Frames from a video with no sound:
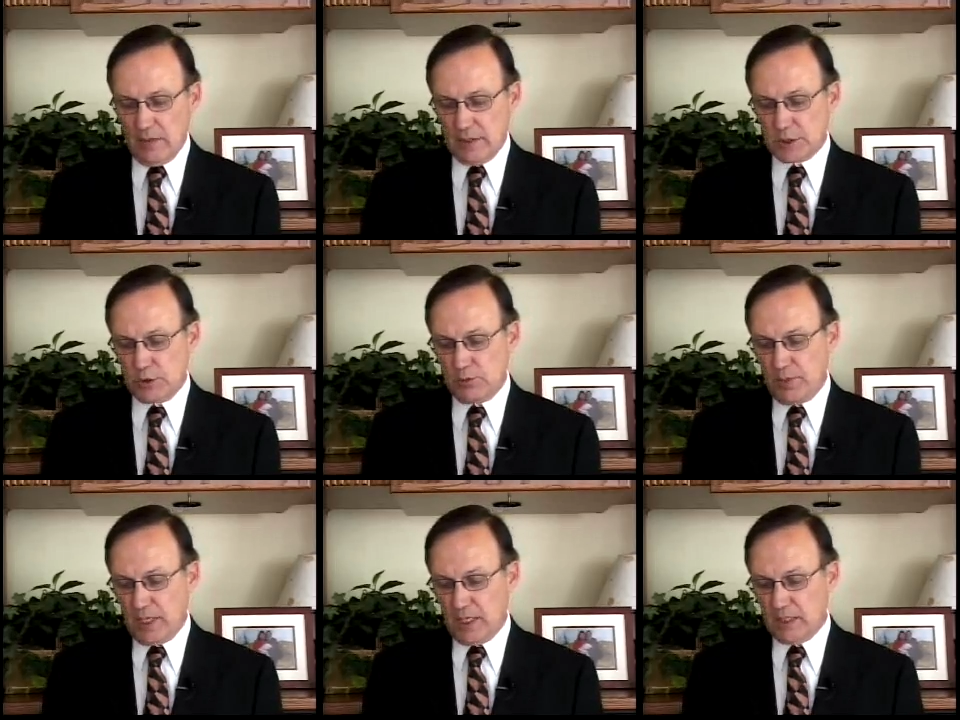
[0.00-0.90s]
This could
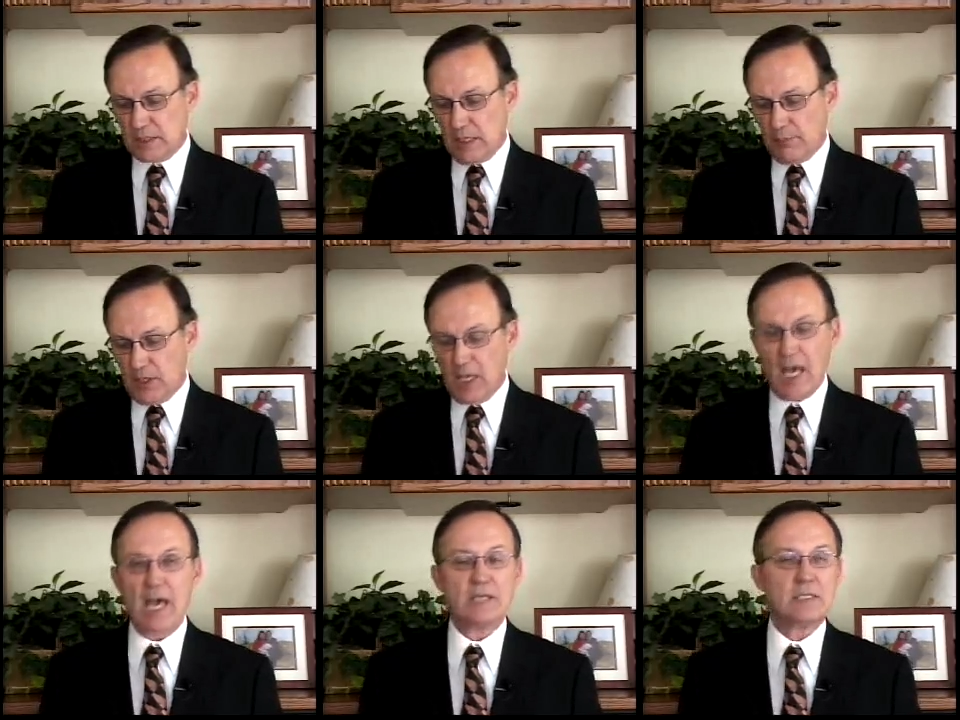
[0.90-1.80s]
be something
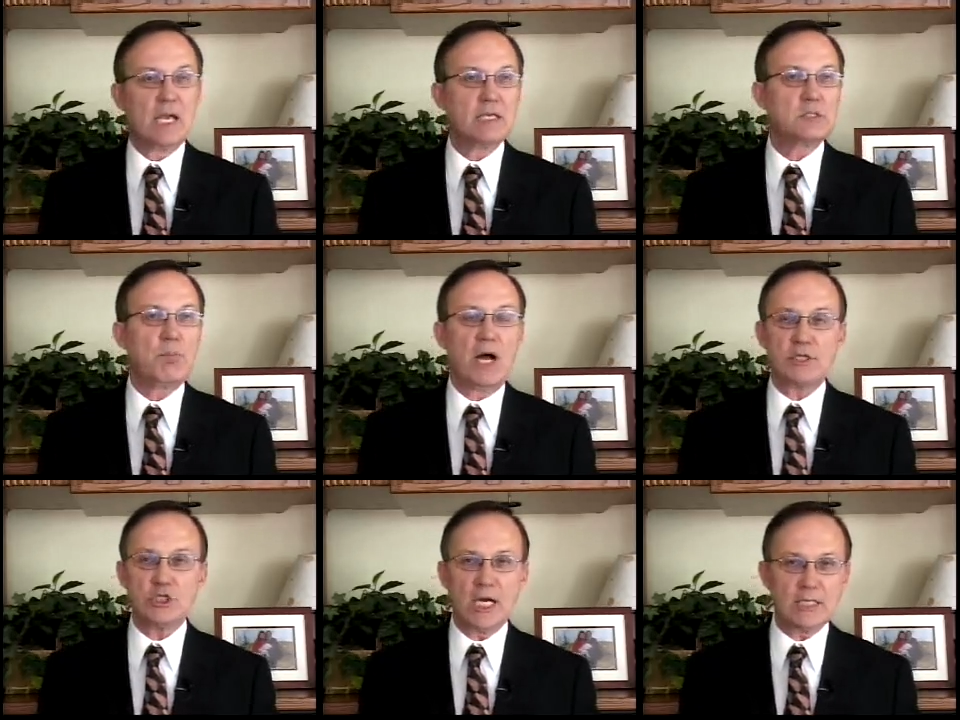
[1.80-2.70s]
as a
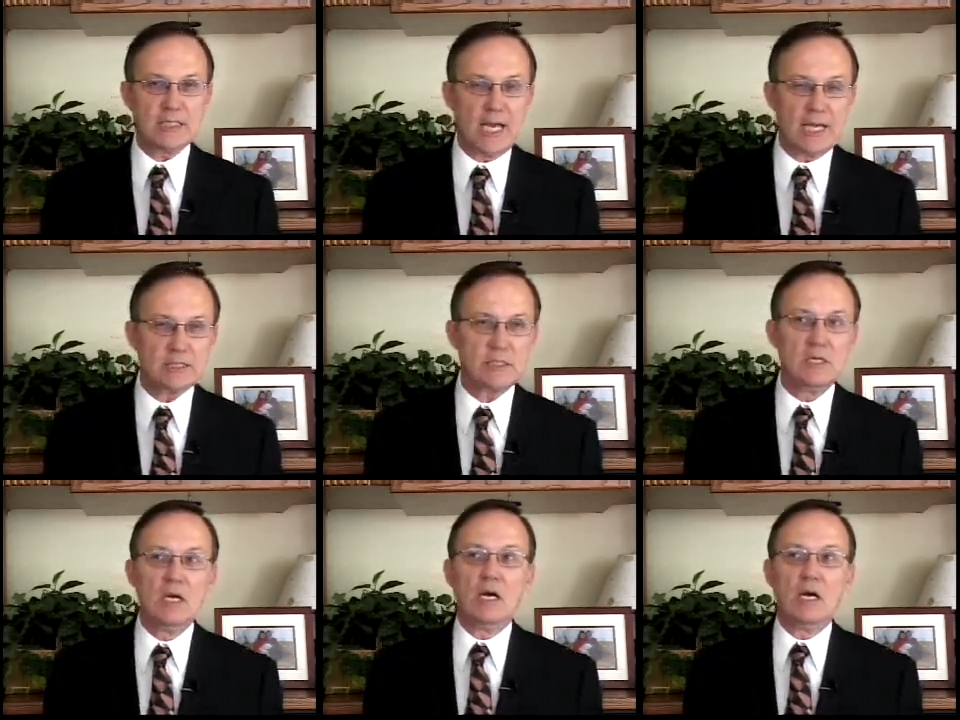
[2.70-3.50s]
spot check test,